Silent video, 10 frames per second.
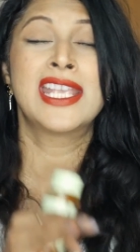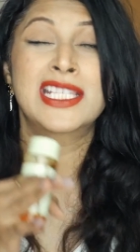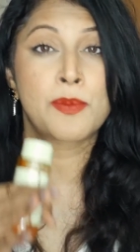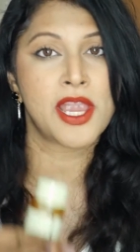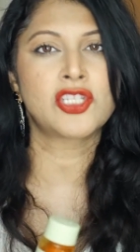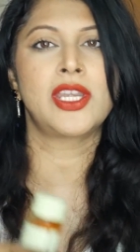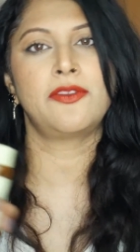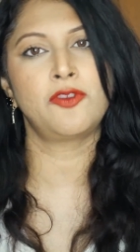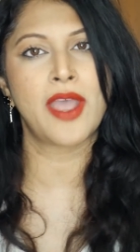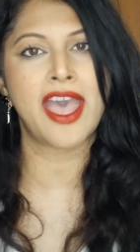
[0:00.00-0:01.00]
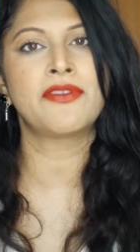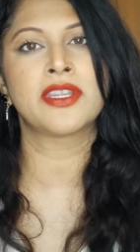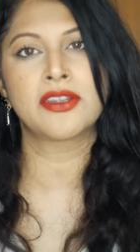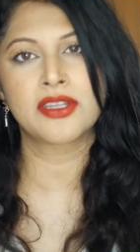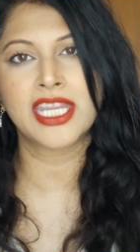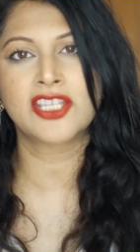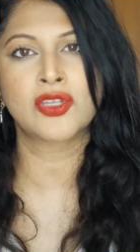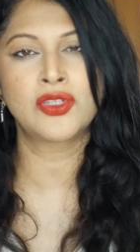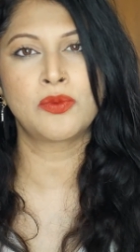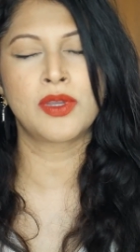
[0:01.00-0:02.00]
especially if you have an
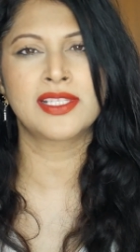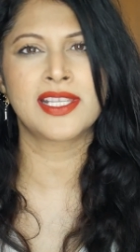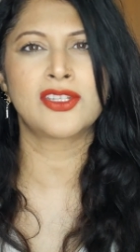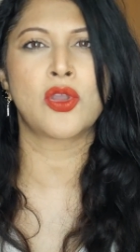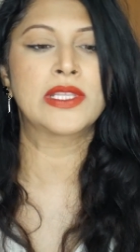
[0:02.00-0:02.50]
irritation towards it,